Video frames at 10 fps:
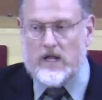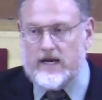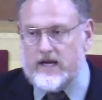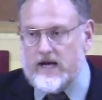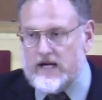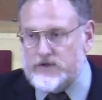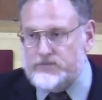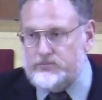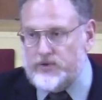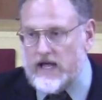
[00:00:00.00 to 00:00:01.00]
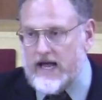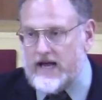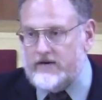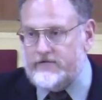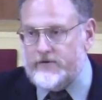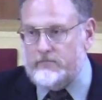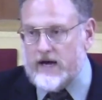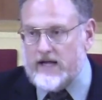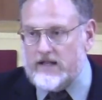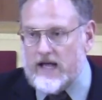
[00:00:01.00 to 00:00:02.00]
and God's plan for
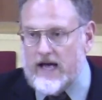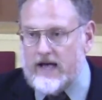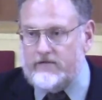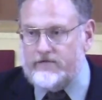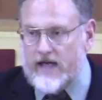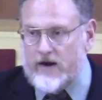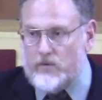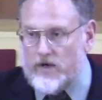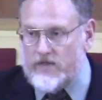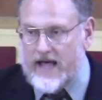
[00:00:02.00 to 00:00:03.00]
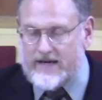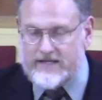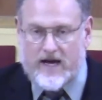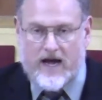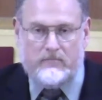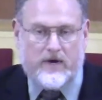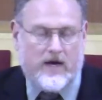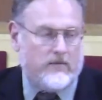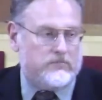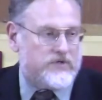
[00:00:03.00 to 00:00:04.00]
my life. And when that time
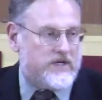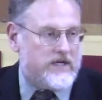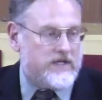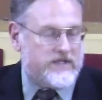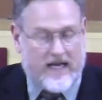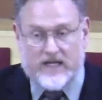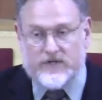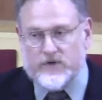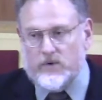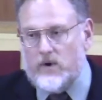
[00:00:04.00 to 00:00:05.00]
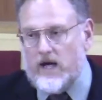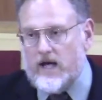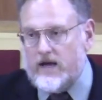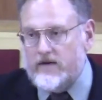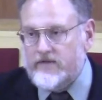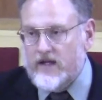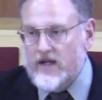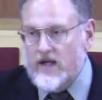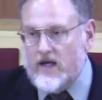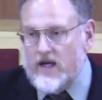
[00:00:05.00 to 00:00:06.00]
comes and He takes it away,
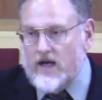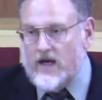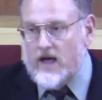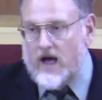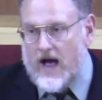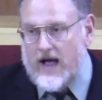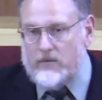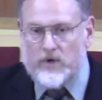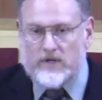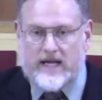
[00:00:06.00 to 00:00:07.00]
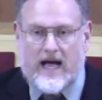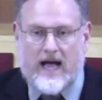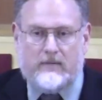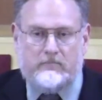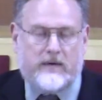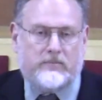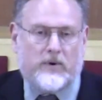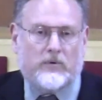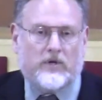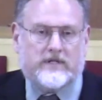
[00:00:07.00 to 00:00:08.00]
I will die,
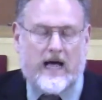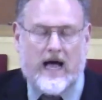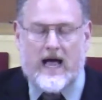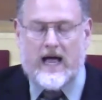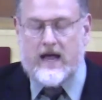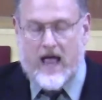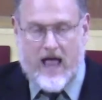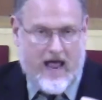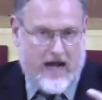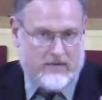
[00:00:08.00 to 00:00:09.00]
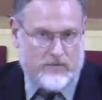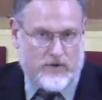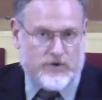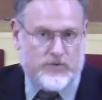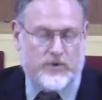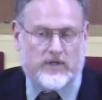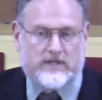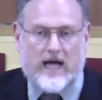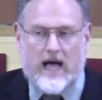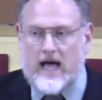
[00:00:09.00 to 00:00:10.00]
people will die, animals will
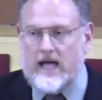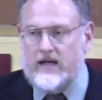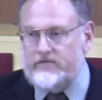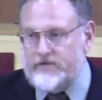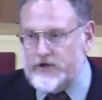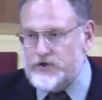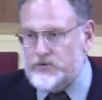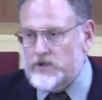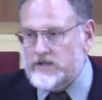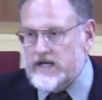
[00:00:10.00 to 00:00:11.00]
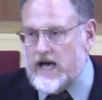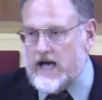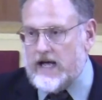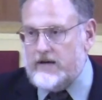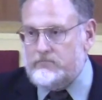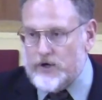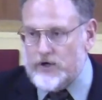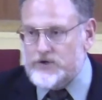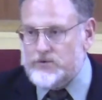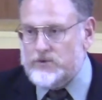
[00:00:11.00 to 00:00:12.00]
die, fish will die,
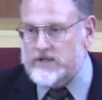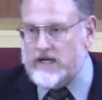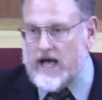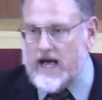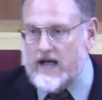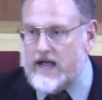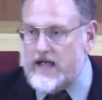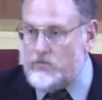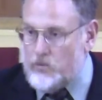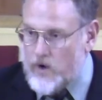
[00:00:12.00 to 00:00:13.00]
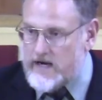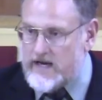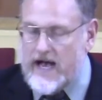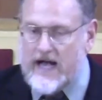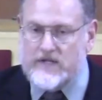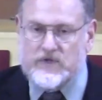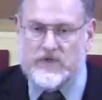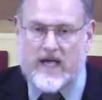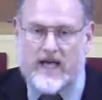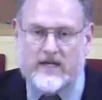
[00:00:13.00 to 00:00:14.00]
birds will die. It, when God
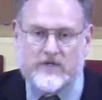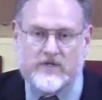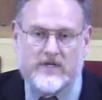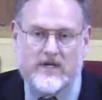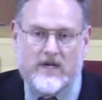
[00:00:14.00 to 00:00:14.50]
says